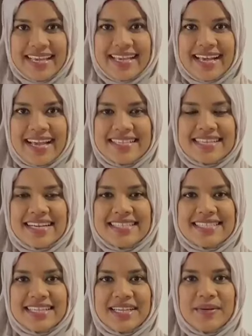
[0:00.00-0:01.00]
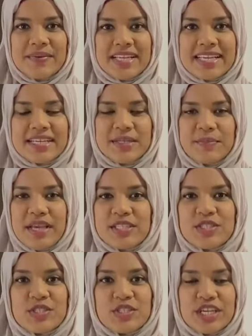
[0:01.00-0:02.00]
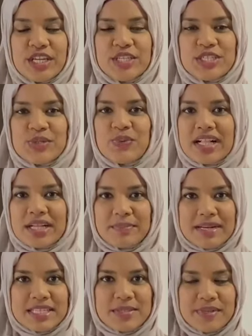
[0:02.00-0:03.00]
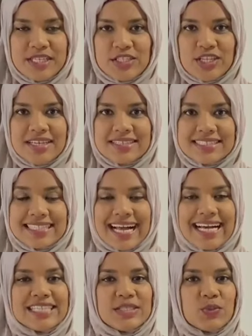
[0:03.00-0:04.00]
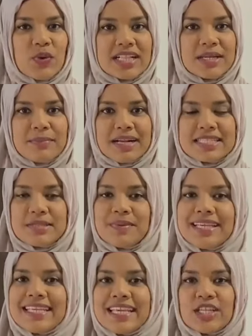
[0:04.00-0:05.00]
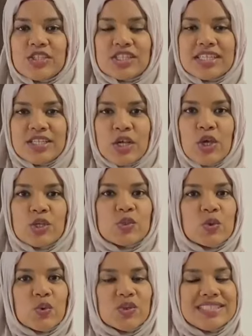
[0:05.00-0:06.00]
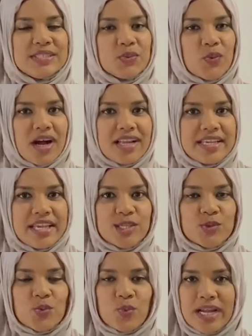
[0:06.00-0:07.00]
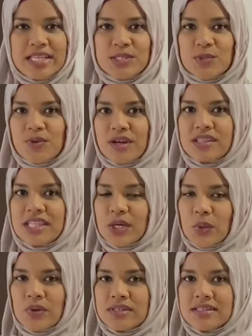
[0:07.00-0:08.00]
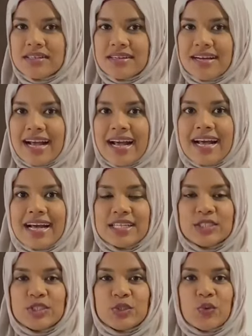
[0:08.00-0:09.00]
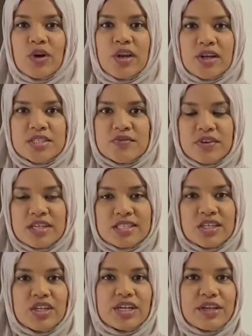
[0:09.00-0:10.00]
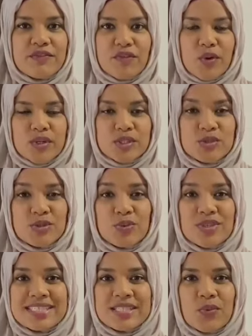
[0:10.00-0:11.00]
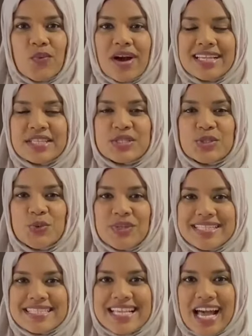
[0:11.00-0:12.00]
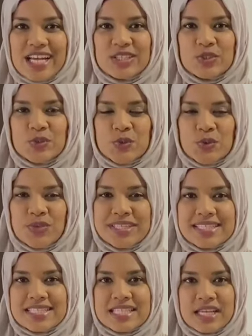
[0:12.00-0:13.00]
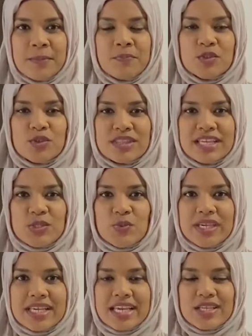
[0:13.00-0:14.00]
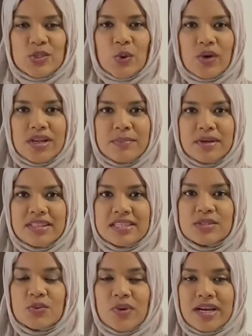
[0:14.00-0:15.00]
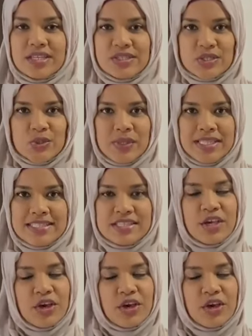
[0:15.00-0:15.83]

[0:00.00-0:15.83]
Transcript: guys, assalamu alaikum. It's Jenaji. Welcome back to my channel and welcome back to my kitchen. So Diwali is right around the corner, and you know a lot of us are looking forward to those Diwali sweets and treats. So this week is all about the Diwali sweets.